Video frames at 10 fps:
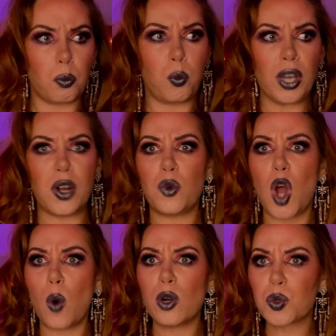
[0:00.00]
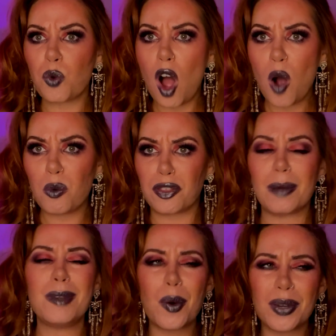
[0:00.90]
we don't know what's wrong with
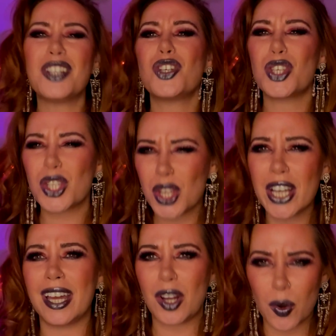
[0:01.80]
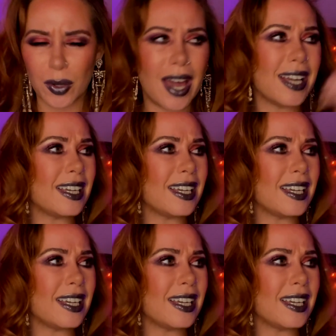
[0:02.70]
them? No, he just took it, okay?